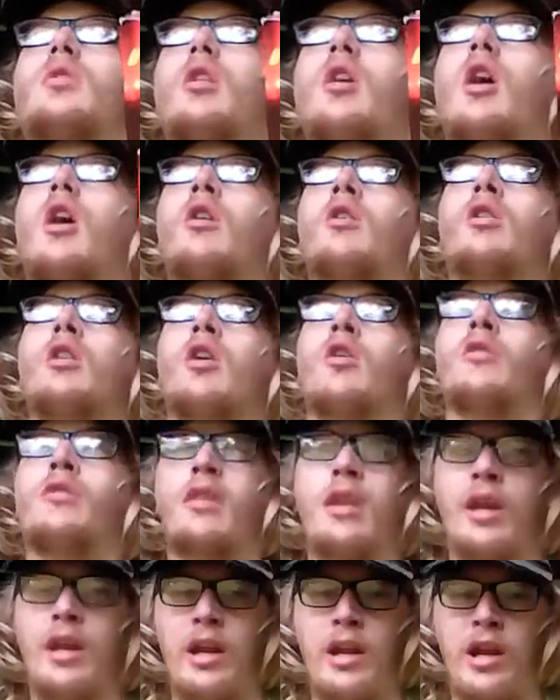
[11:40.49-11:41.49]
Also,
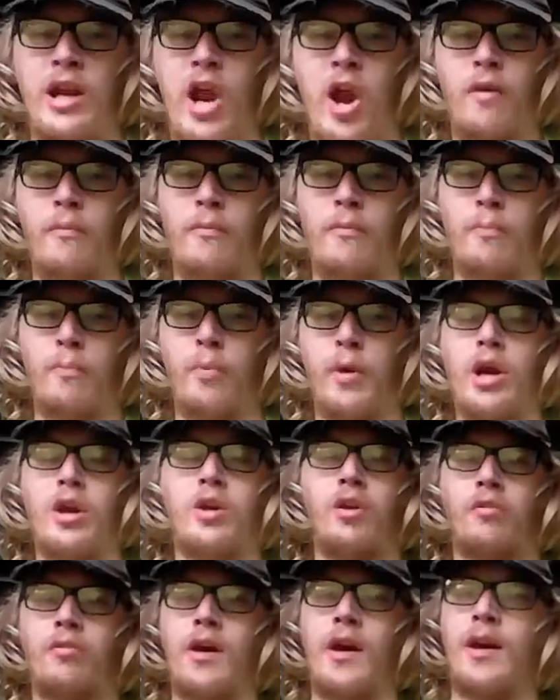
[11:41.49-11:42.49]
the Chevy
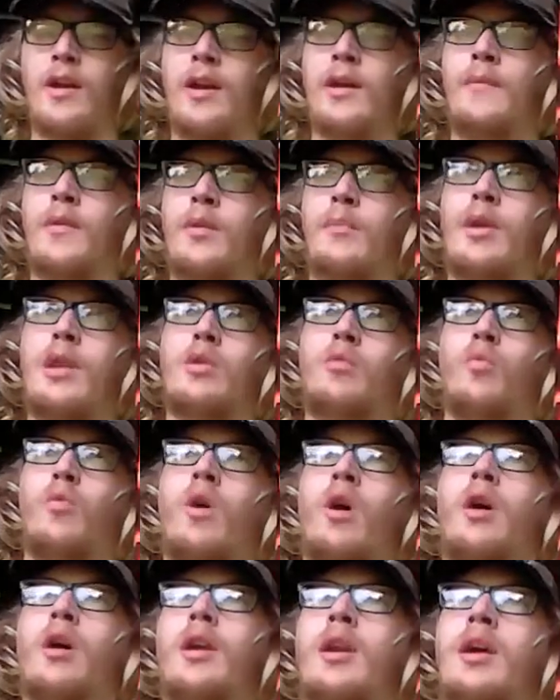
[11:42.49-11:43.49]
pickup truck seems to be the
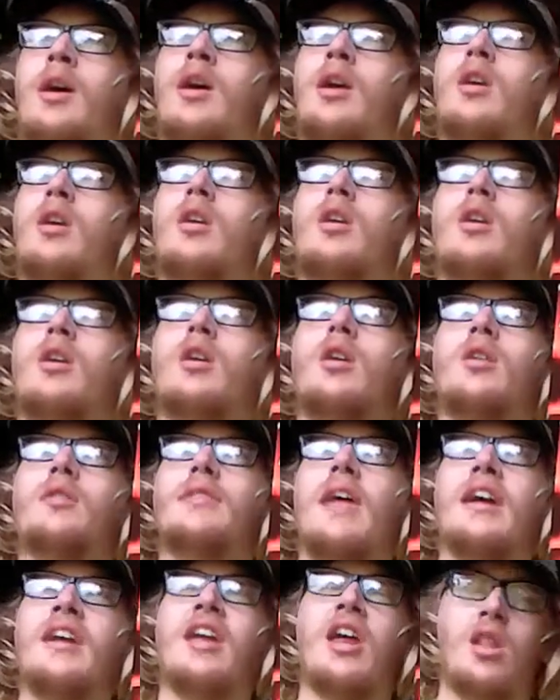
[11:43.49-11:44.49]
one
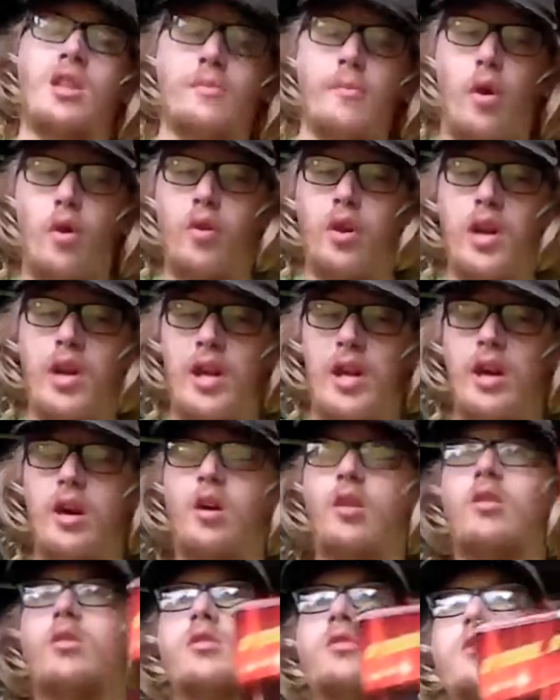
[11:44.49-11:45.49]
that gets the most
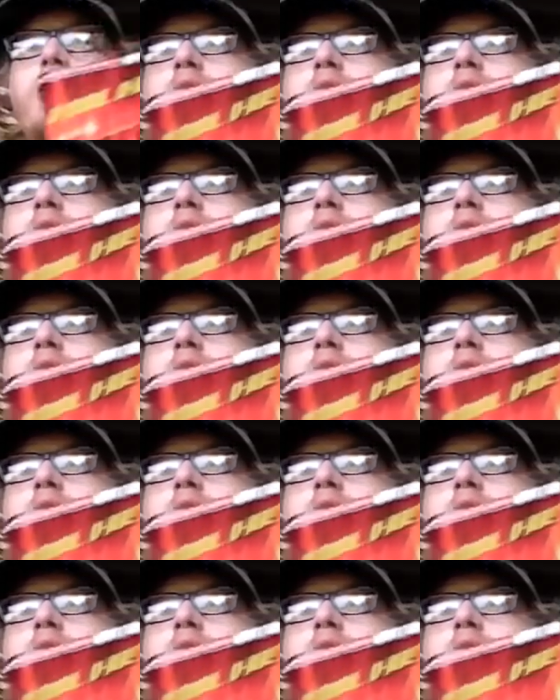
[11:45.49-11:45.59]
kills.